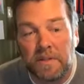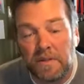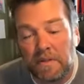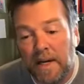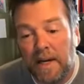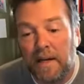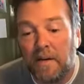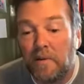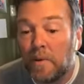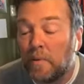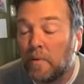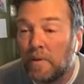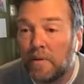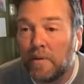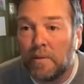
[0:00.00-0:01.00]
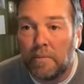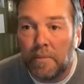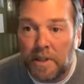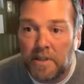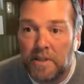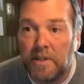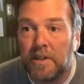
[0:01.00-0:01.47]
So now, when we're doing
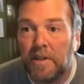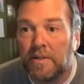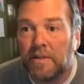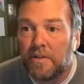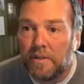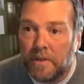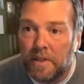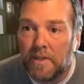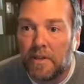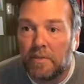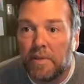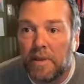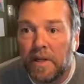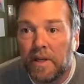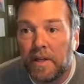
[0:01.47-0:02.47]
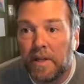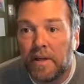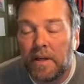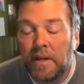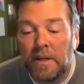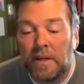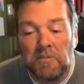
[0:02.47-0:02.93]
budgeting and strategic planning,
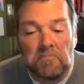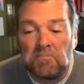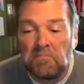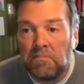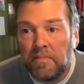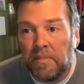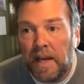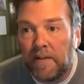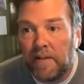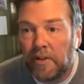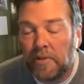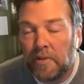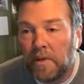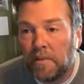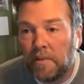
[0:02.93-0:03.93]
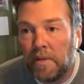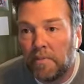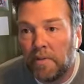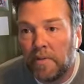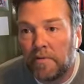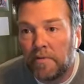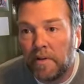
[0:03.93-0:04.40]
having 20 people